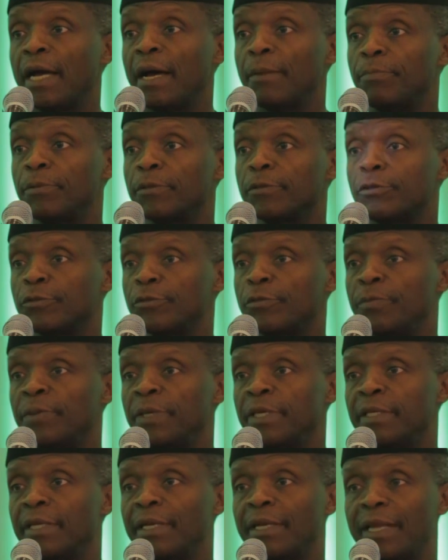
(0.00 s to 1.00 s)
happens to
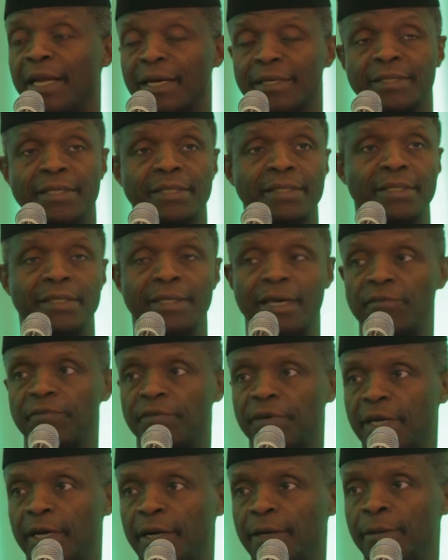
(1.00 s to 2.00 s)
be the largest in
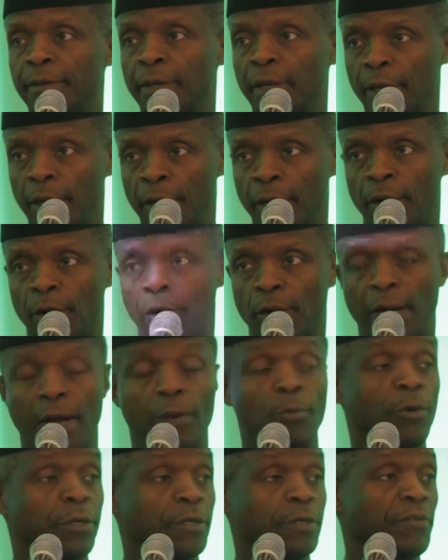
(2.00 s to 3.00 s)
Africa
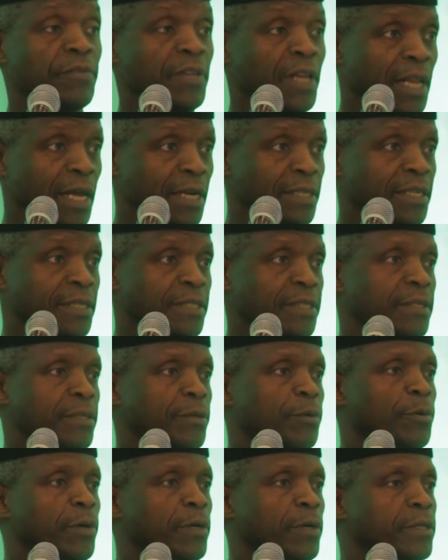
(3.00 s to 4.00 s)
and one of the largest in
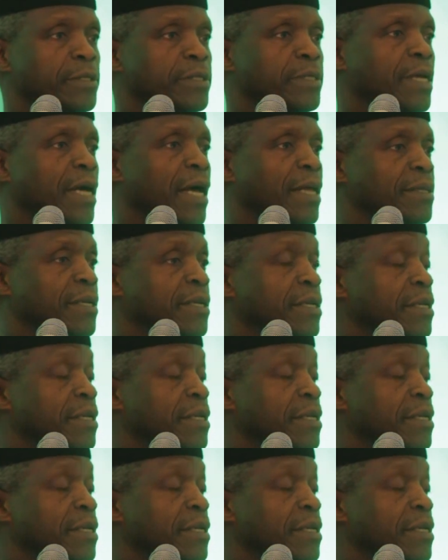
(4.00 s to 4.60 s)
the world. And